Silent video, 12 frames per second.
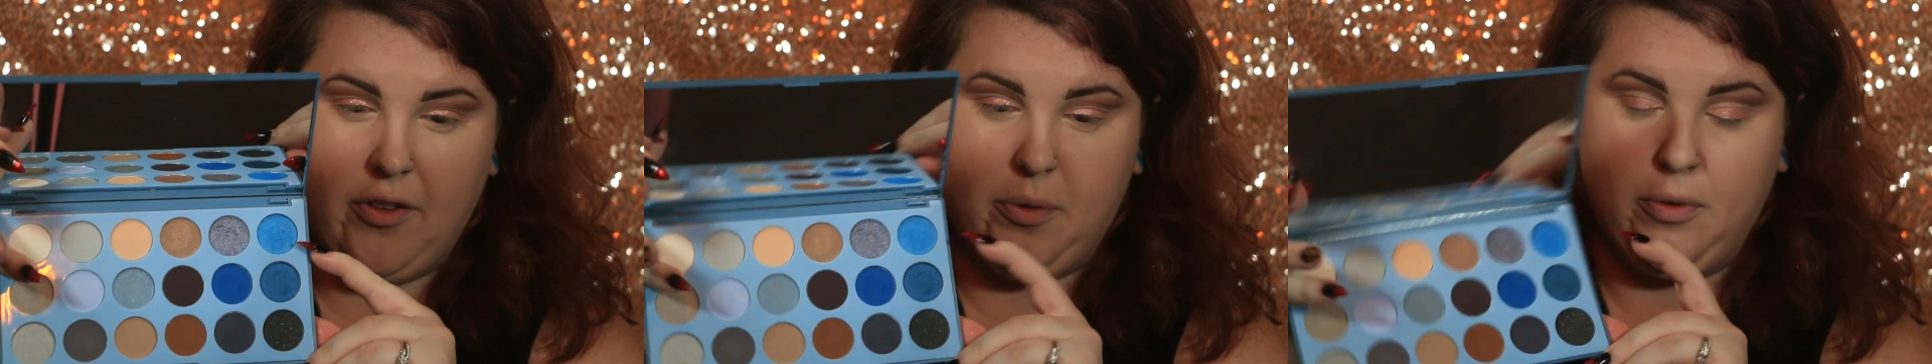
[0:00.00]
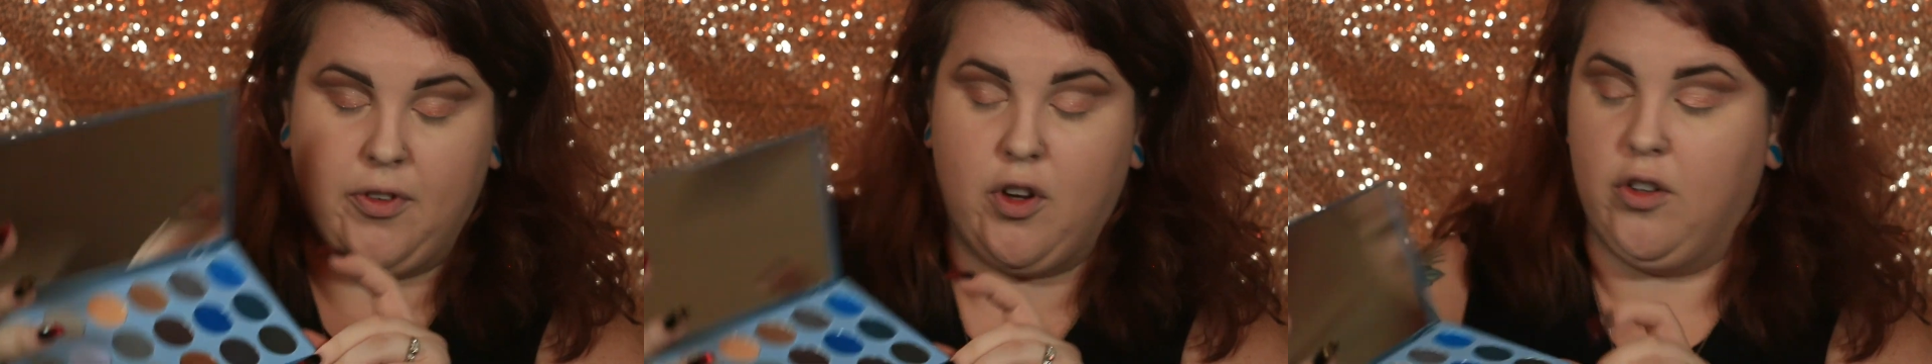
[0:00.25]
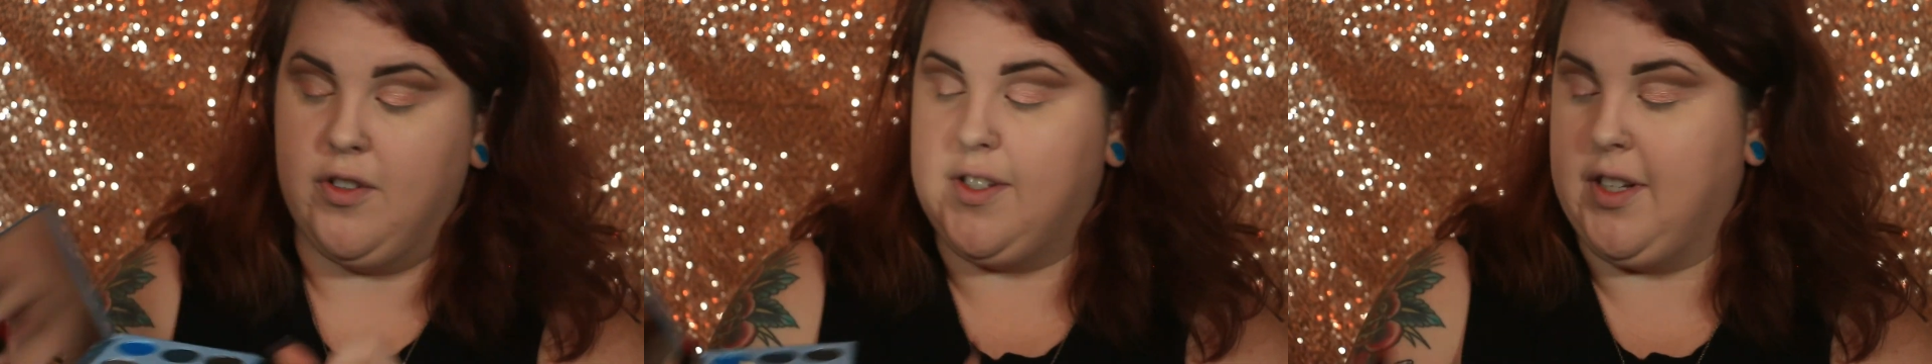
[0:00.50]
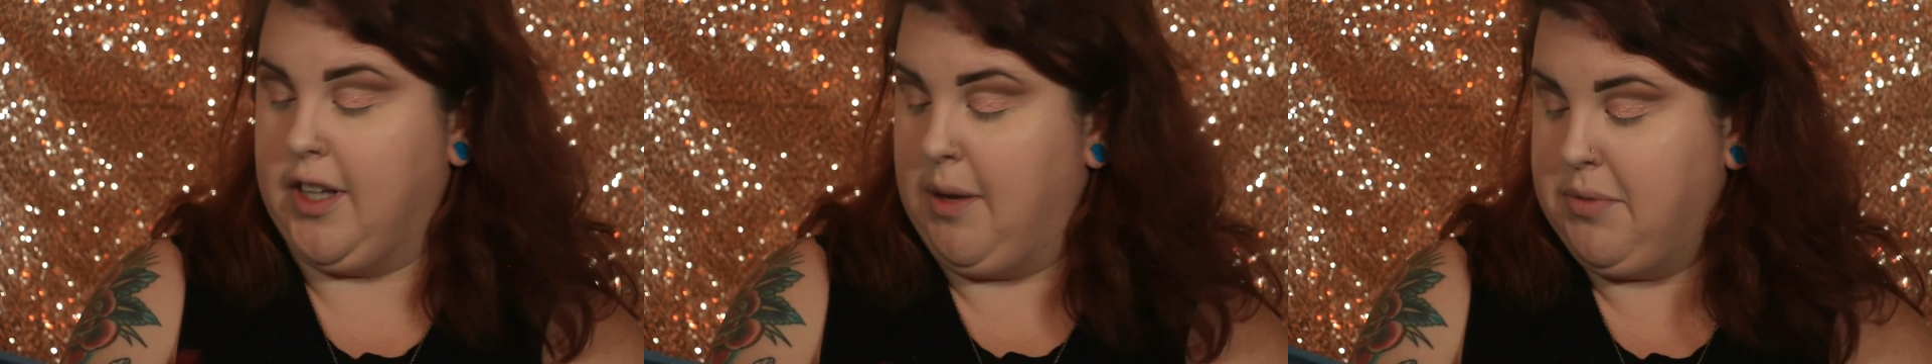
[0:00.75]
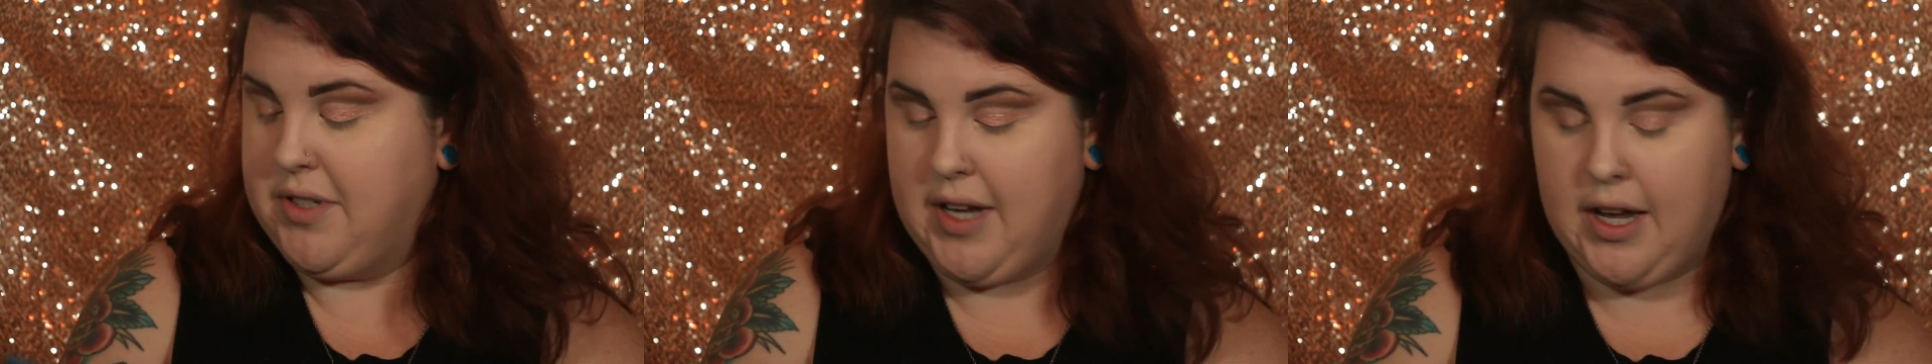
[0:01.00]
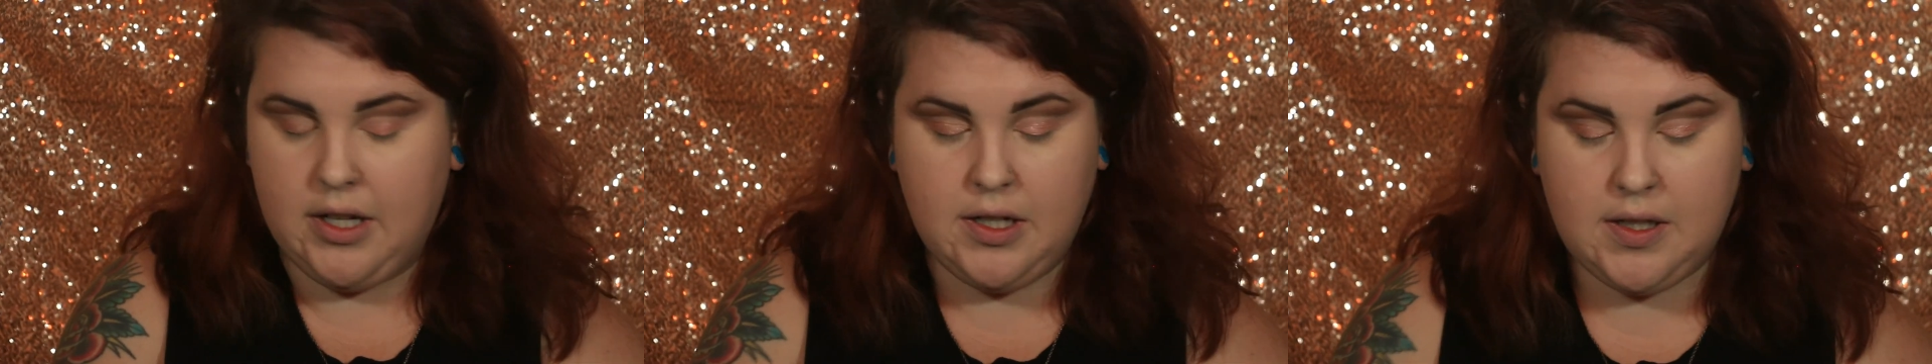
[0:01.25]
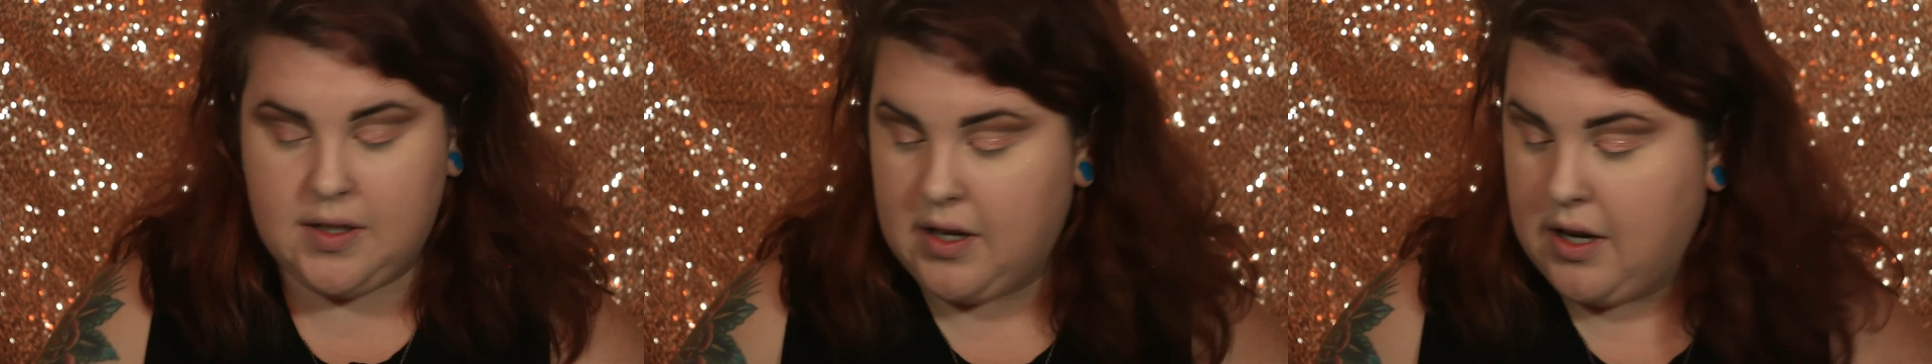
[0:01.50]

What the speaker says: This one's called Celeb Status.